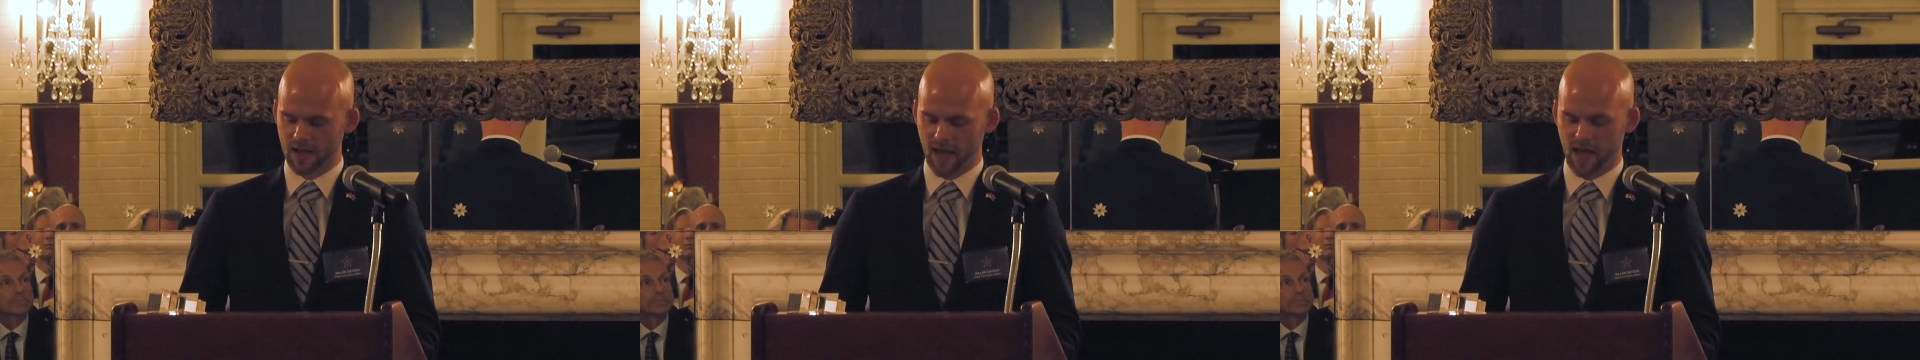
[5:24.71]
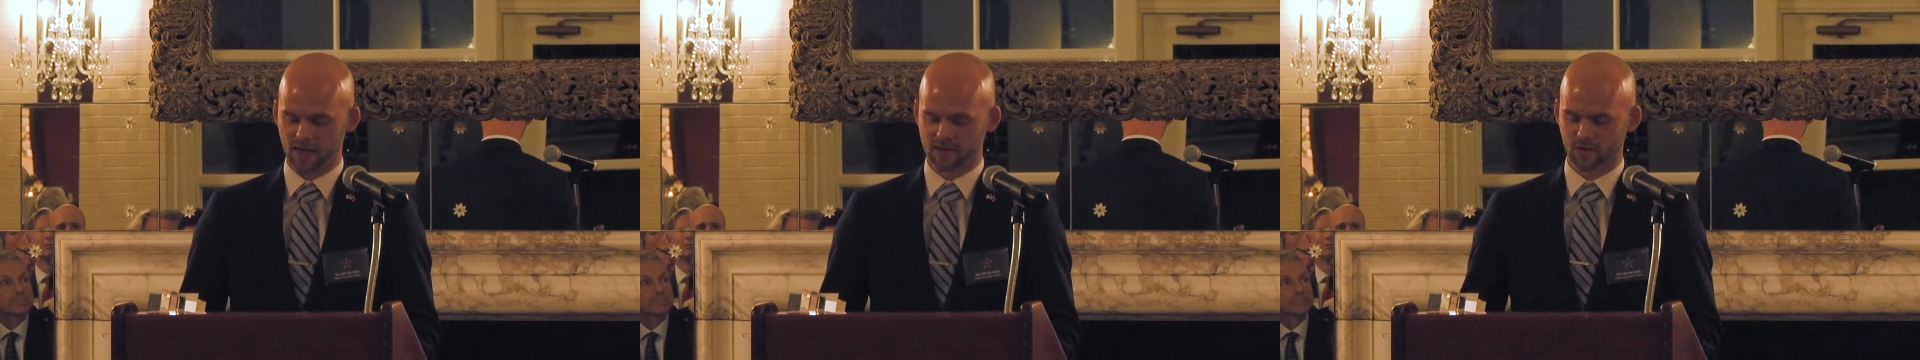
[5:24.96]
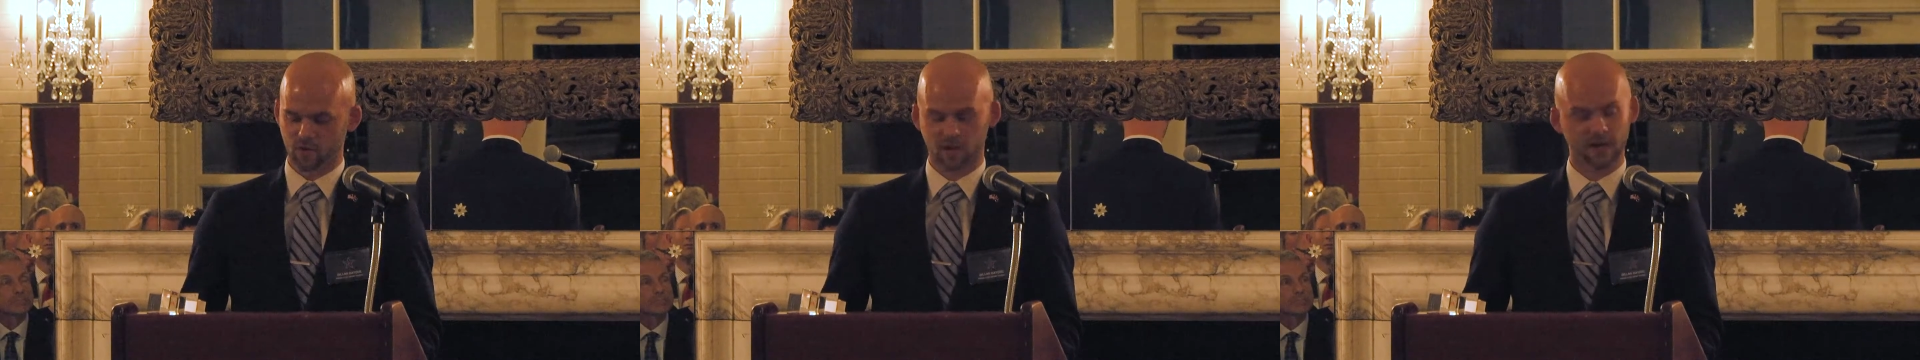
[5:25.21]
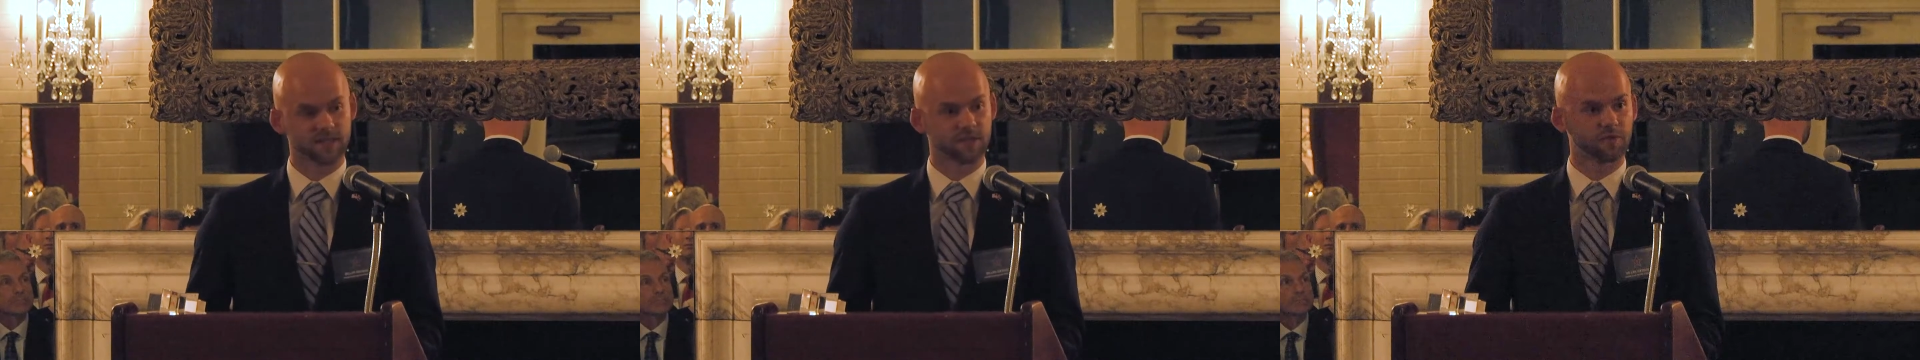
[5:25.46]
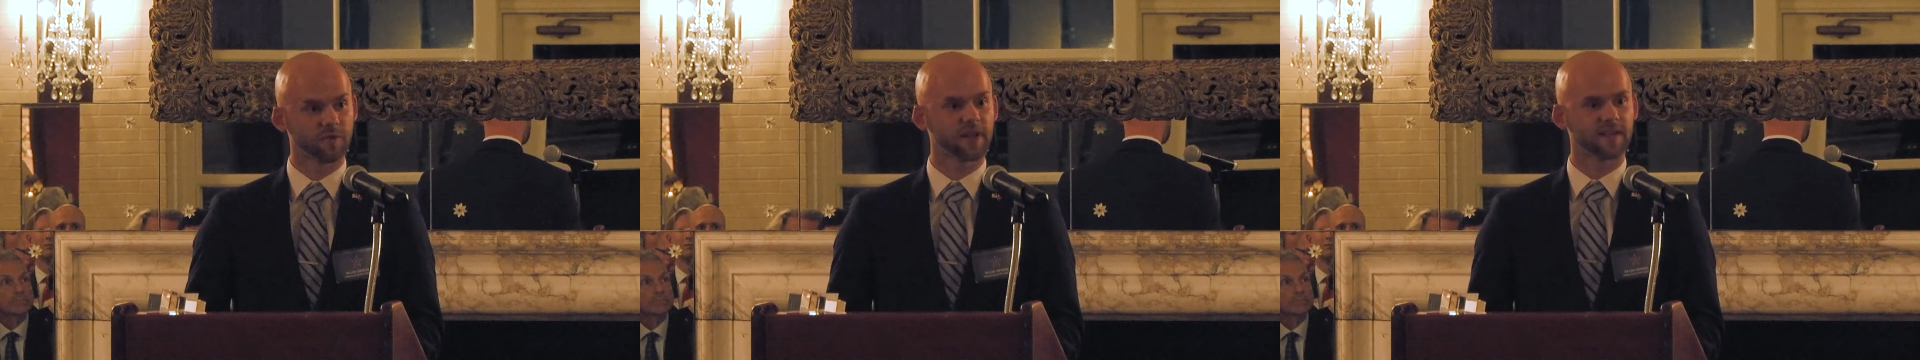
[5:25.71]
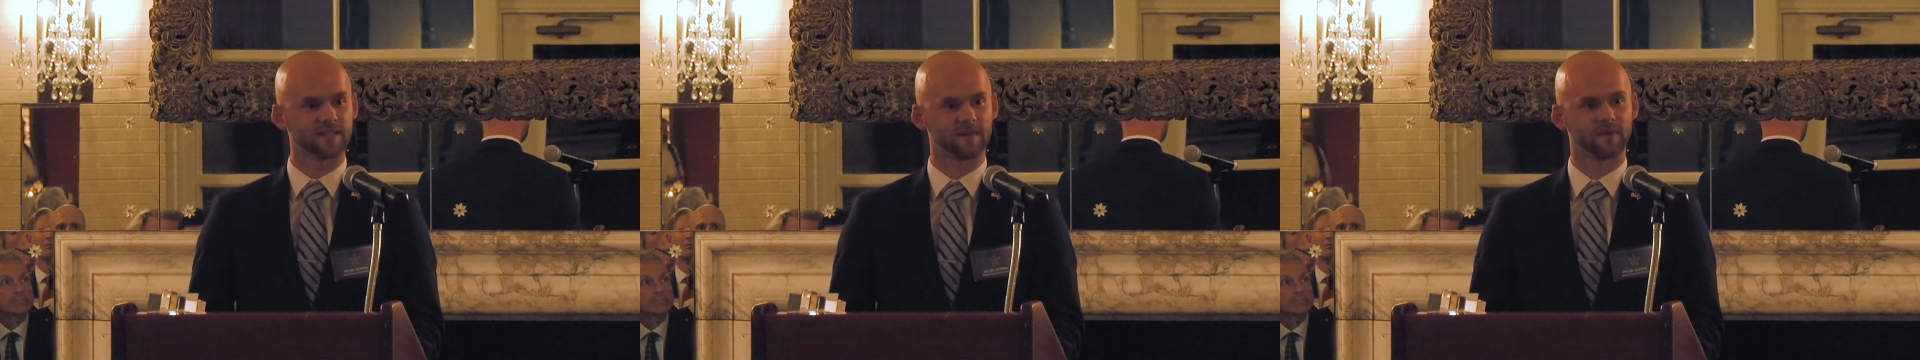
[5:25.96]
and organized a
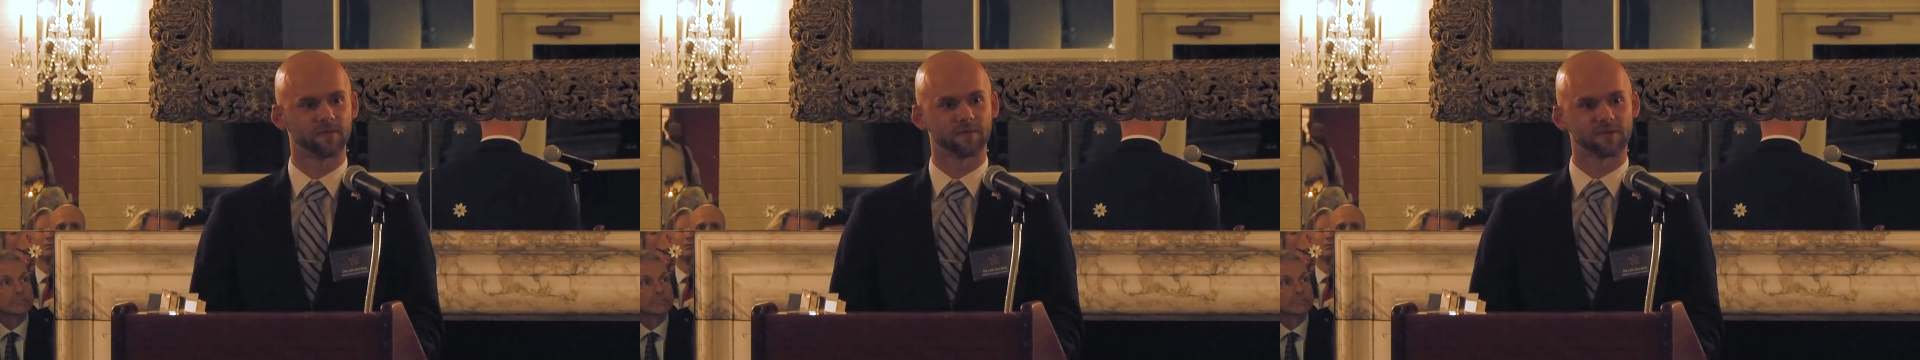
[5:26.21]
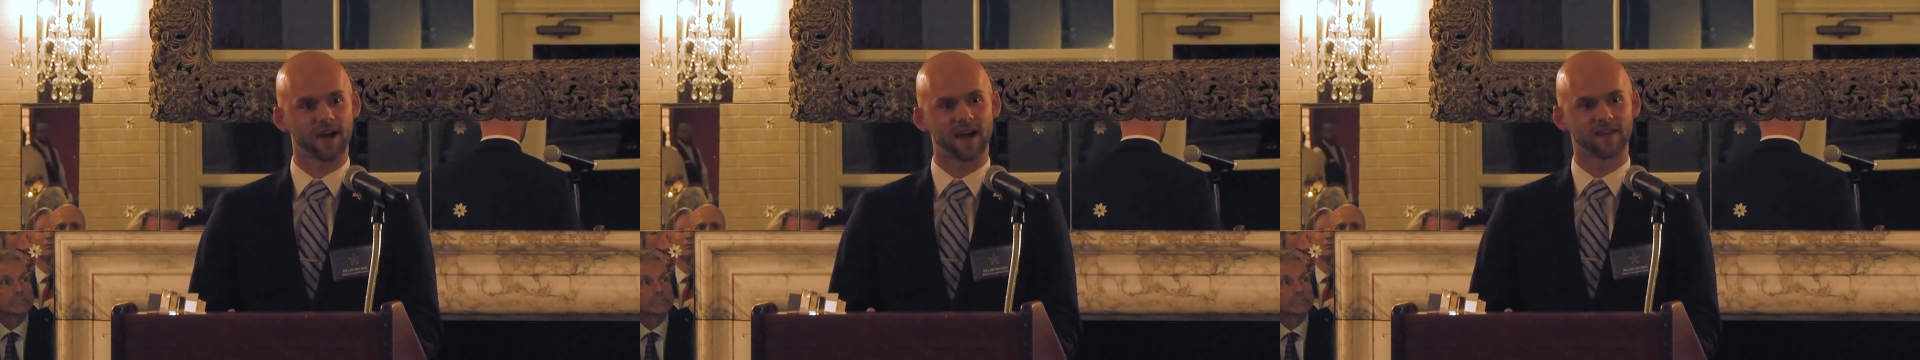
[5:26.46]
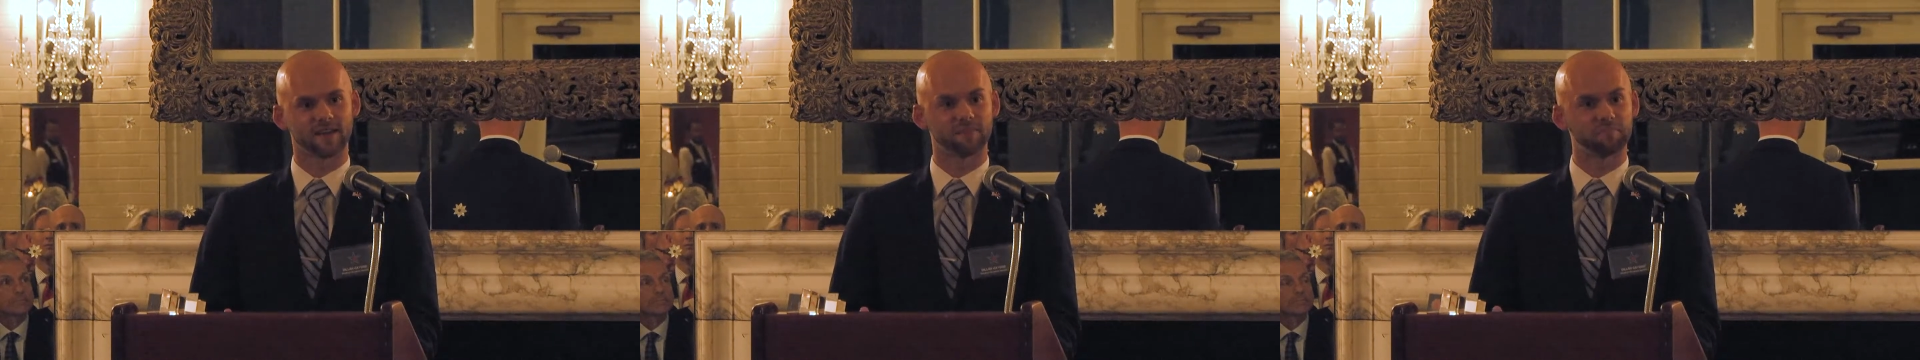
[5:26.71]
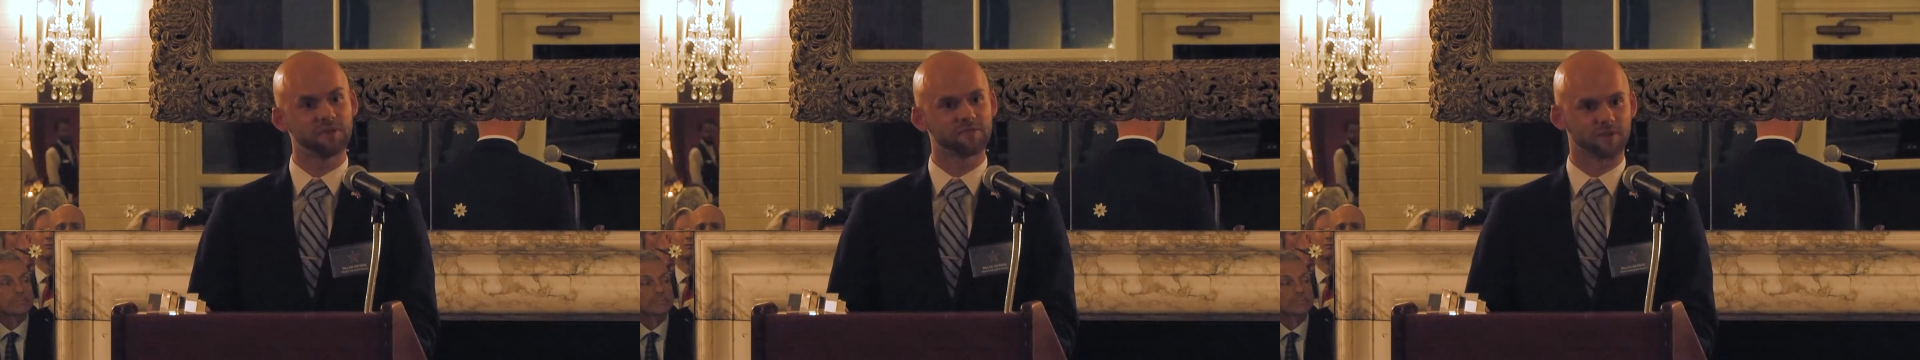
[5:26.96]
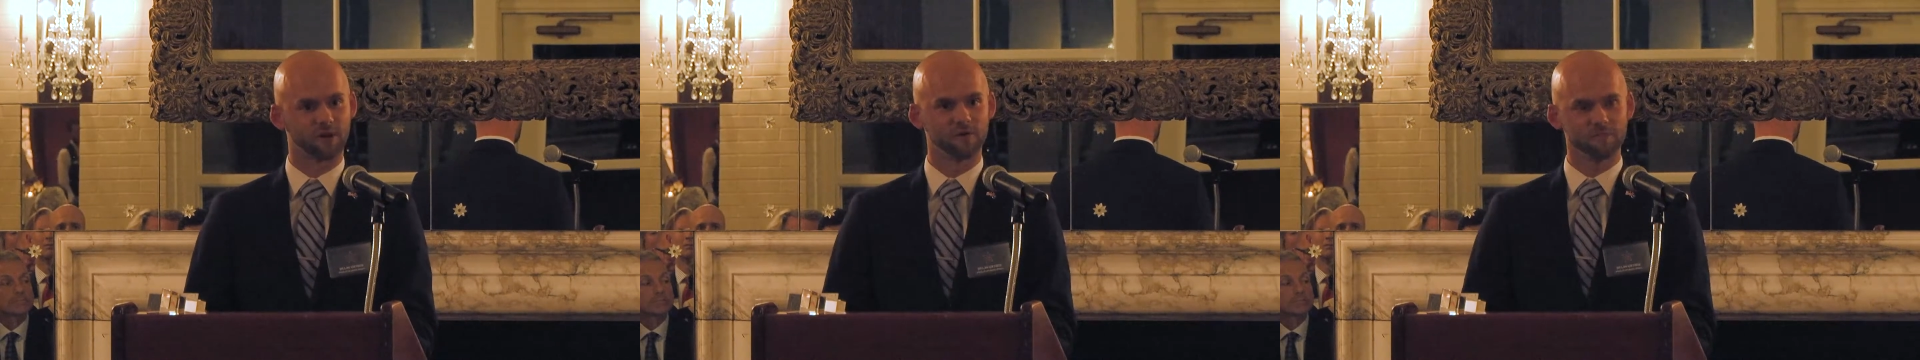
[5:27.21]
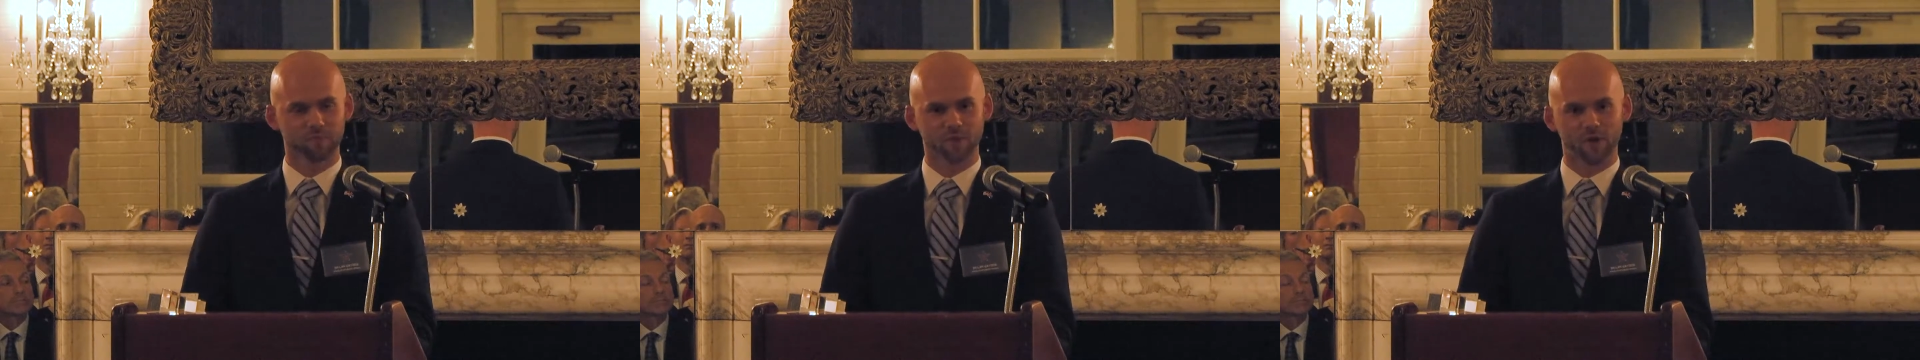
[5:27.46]
3-day summit with the highlight of B-Flow,